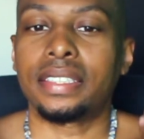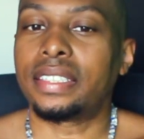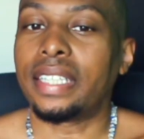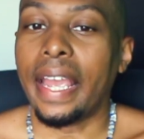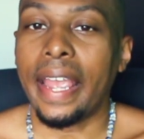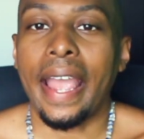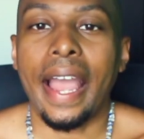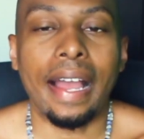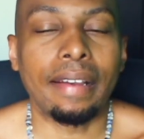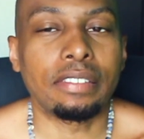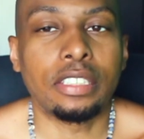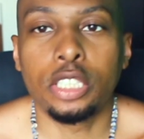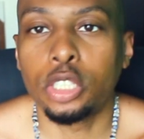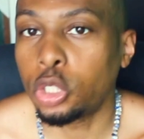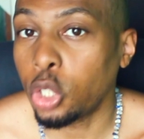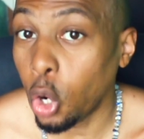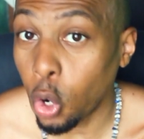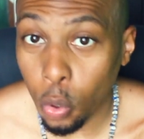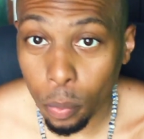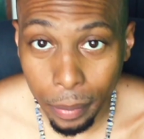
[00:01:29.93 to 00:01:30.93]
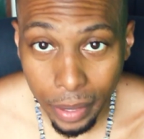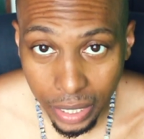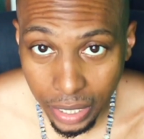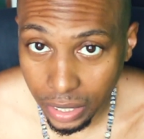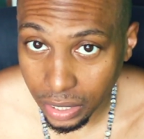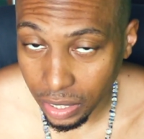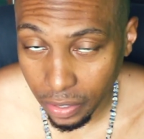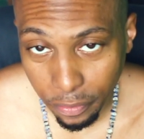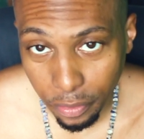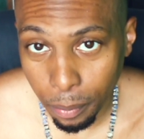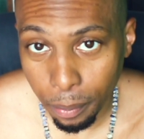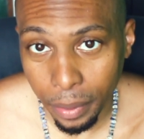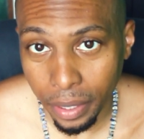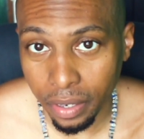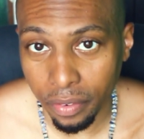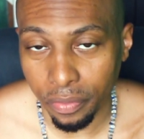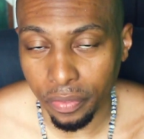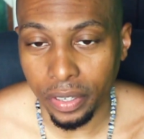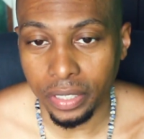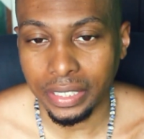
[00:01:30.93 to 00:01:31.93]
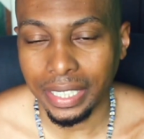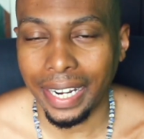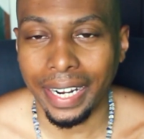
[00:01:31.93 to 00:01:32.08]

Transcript: have so many different benefits.